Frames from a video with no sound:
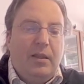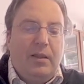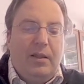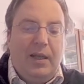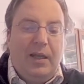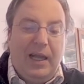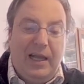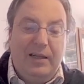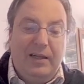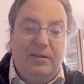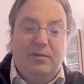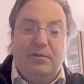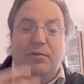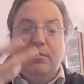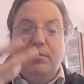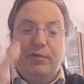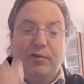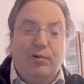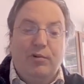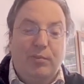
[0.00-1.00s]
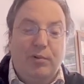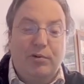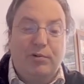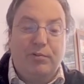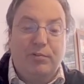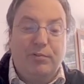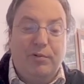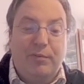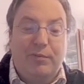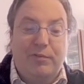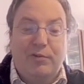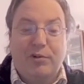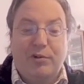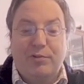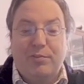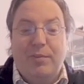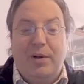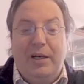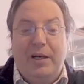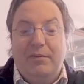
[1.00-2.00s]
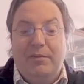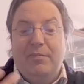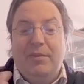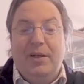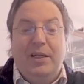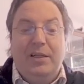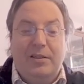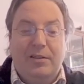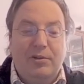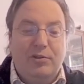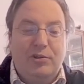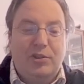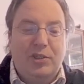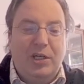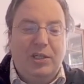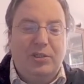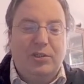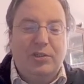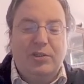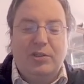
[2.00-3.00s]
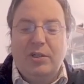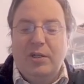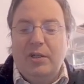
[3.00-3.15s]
And view model, of course, might make those changes.